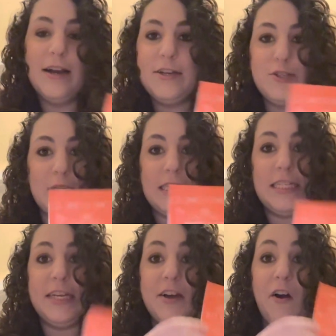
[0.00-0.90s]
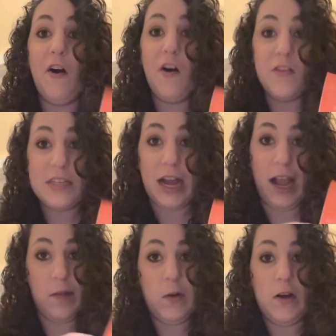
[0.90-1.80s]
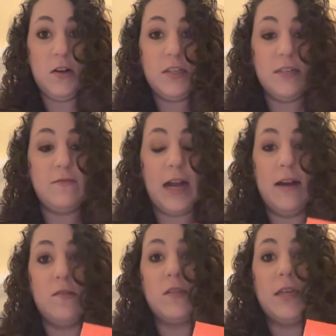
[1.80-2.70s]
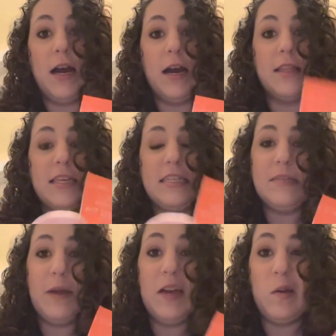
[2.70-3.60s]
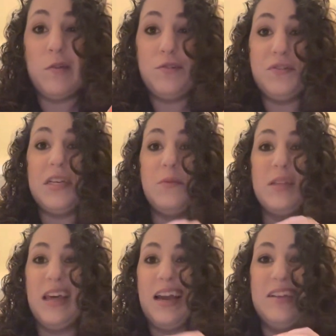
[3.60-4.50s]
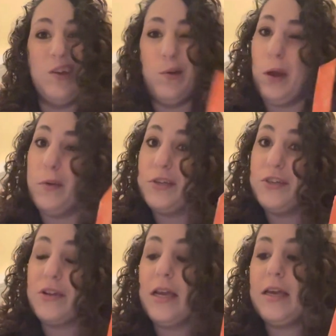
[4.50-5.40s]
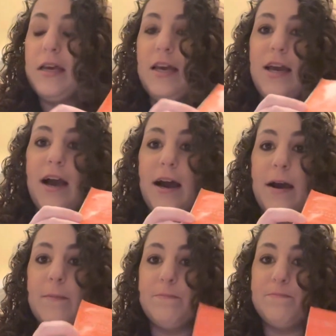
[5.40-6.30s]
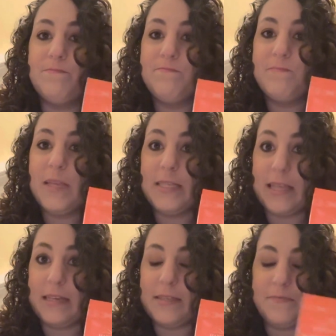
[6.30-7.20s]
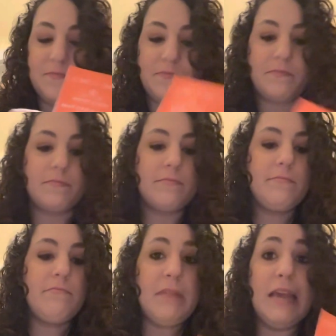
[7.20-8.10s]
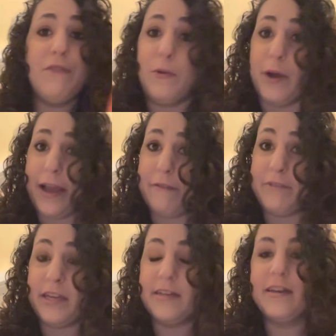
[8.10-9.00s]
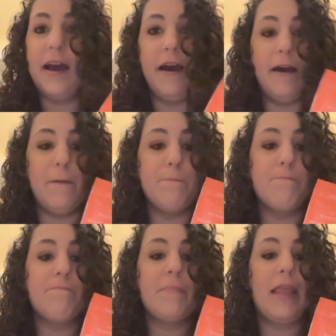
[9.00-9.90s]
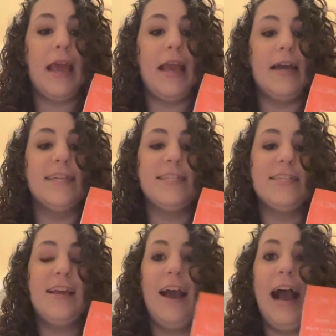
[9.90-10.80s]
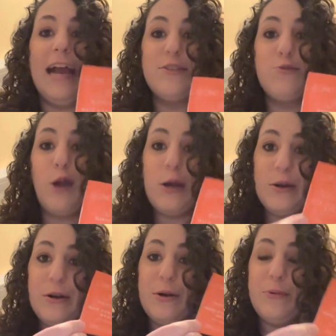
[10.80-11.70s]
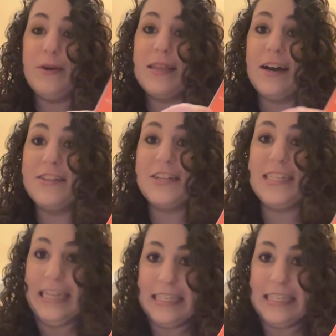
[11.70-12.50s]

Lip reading: drink this tea all the time, all year round. This is my go-to tea when like I don't know what to drink, is this, if I want caffeine. And I struggle with other teas